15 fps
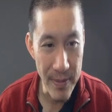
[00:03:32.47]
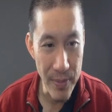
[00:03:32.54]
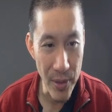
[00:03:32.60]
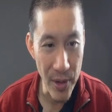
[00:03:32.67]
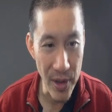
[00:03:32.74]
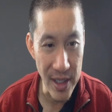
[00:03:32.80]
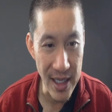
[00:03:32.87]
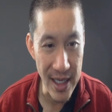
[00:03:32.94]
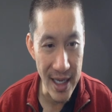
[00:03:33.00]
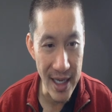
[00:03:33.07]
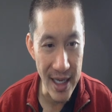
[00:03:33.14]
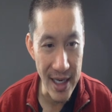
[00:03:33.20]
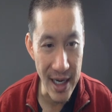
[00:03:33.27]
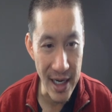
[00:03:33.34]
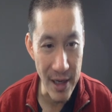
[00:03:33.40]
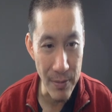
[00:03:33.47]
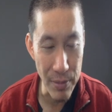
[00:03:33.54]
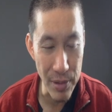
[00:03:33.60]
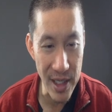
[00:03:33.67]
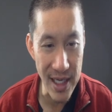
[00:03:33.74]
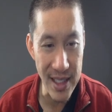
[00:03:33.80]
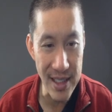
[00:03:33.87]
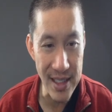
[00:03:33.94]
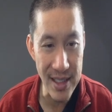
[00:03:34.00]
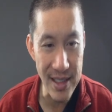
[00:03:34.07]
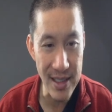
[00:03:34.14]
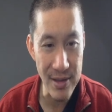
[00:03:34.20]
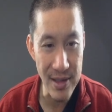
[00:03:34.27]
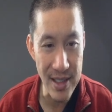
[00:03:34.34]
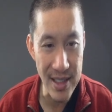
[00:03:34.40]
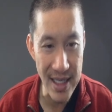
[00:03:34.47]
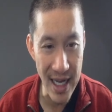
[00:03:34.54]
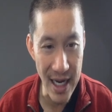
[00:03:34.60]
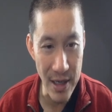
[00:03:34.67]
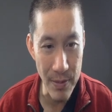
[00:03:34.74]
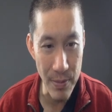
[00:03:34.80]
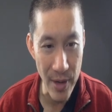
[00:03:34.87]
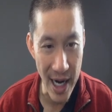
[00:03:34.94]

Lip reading: put in a complete state